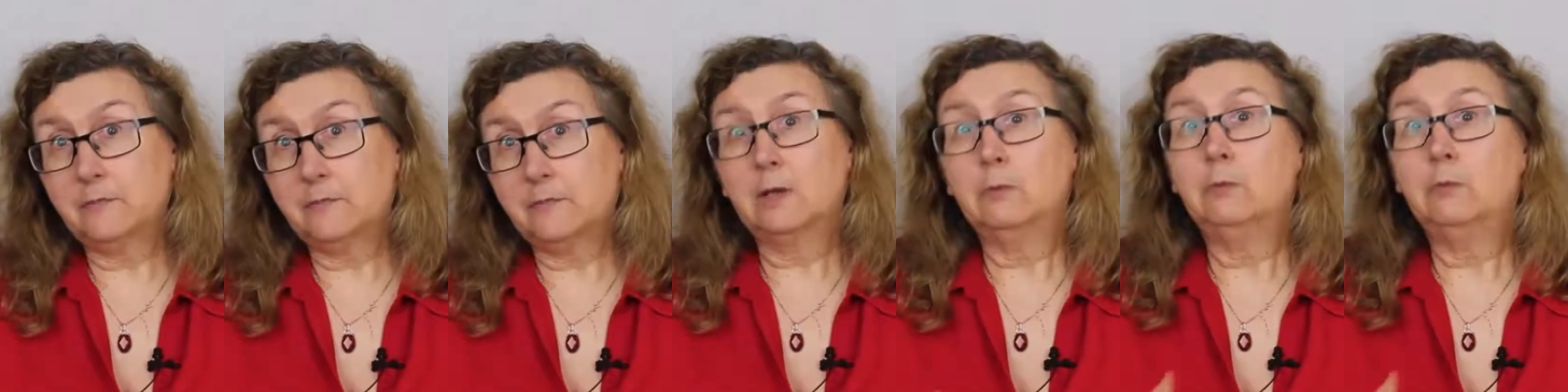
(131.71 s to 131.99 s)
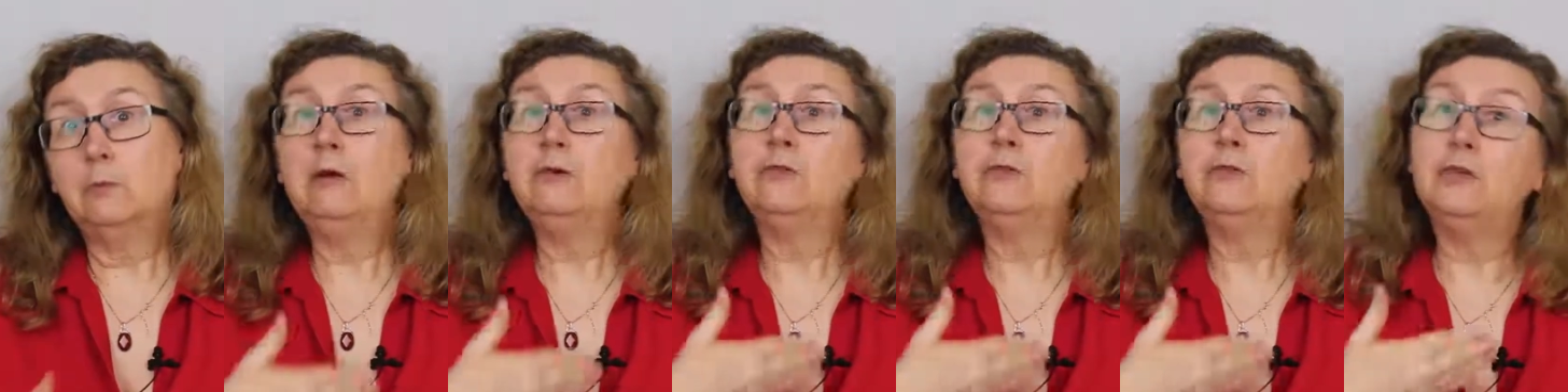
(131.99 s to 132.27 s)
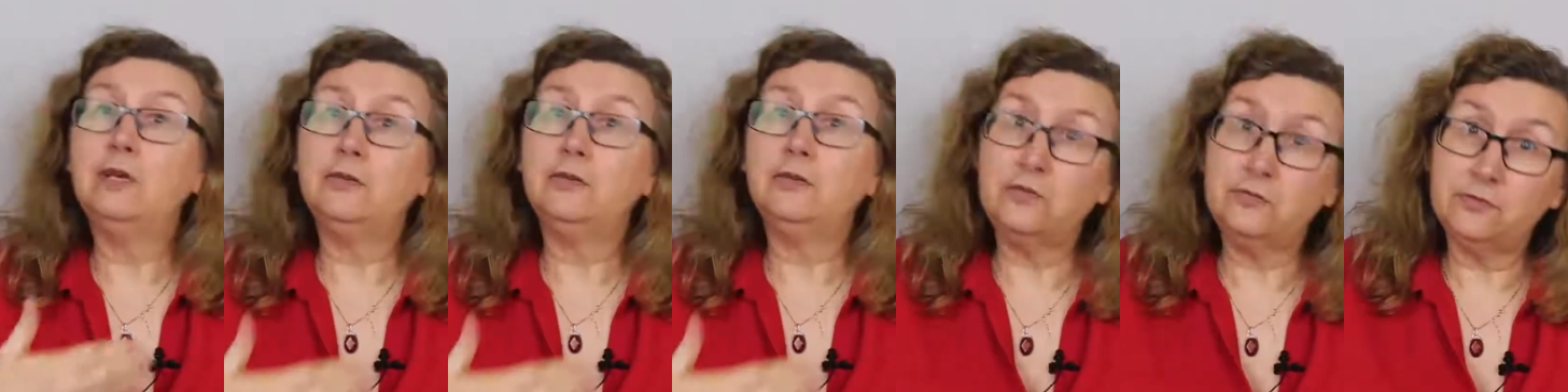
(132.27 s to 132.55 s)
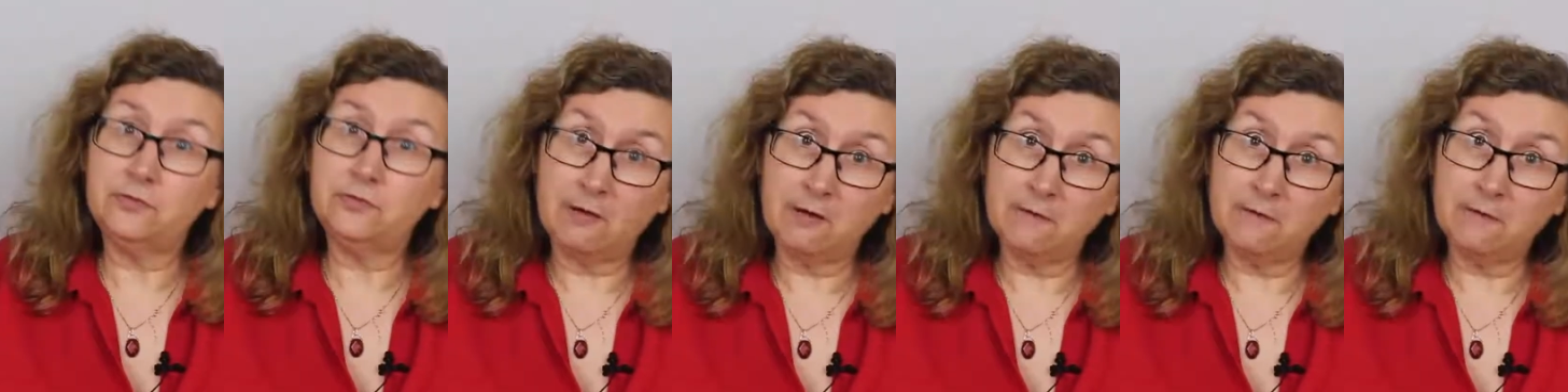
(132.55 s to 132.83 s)
where it's
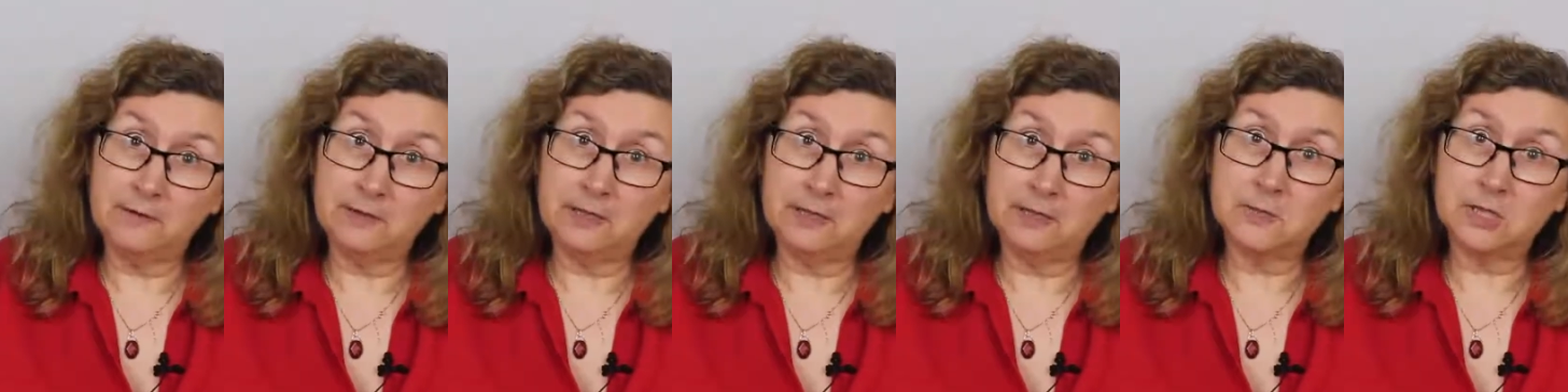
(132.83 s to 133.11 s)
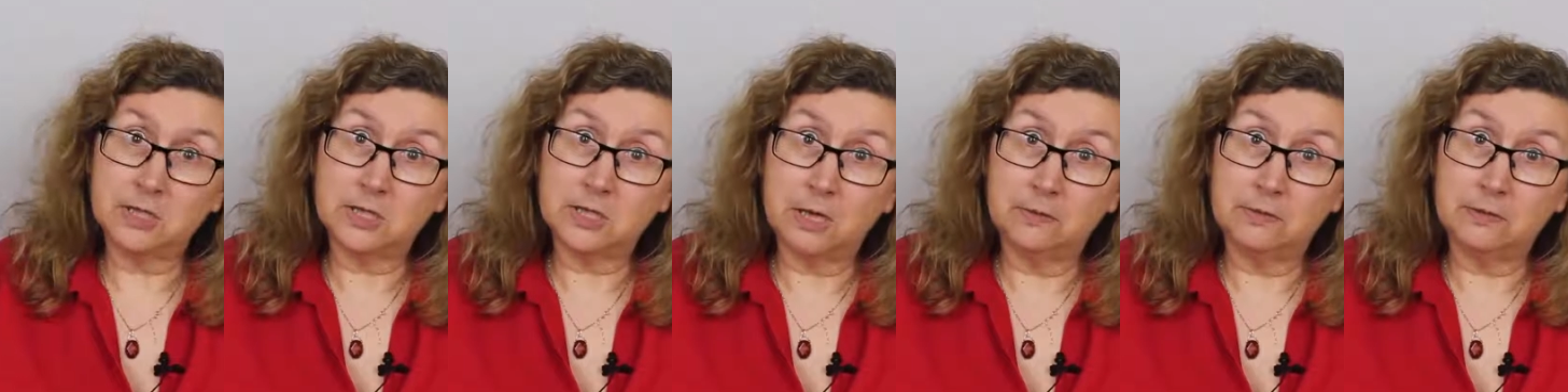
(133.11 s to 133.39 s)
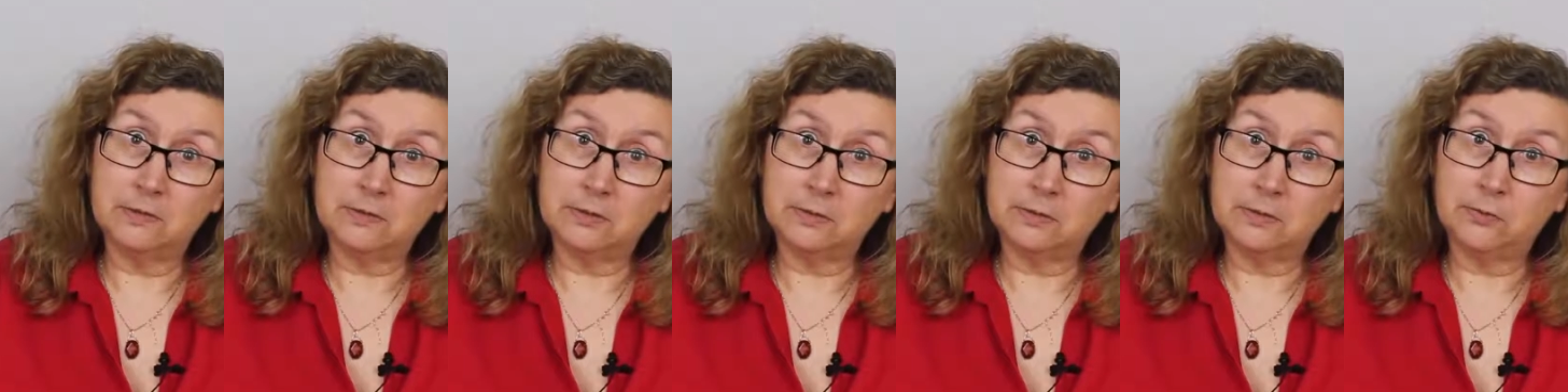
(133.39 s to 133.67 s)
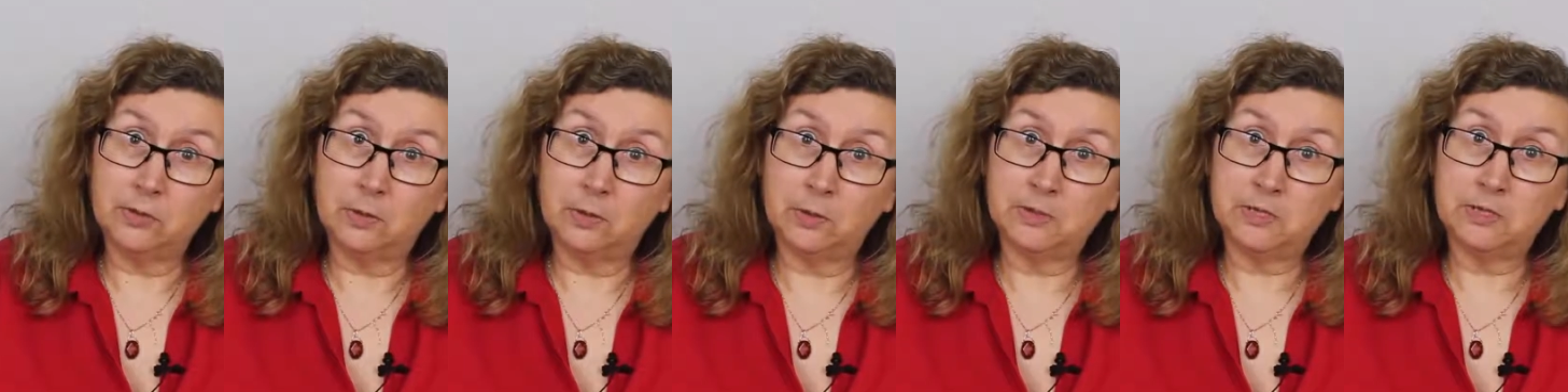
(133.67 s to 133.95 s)
necessary for them to go into the
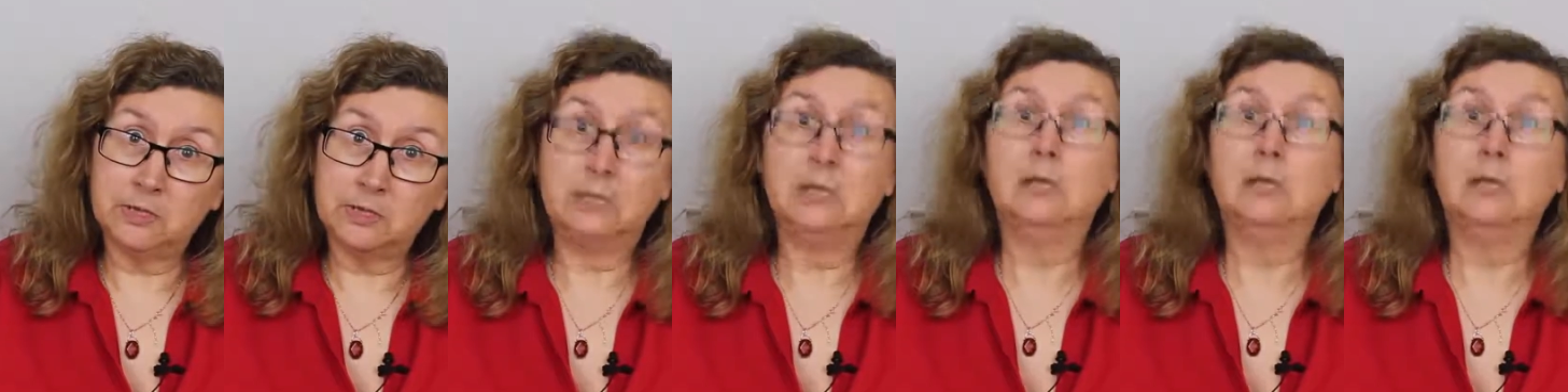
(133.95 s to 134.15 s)
property.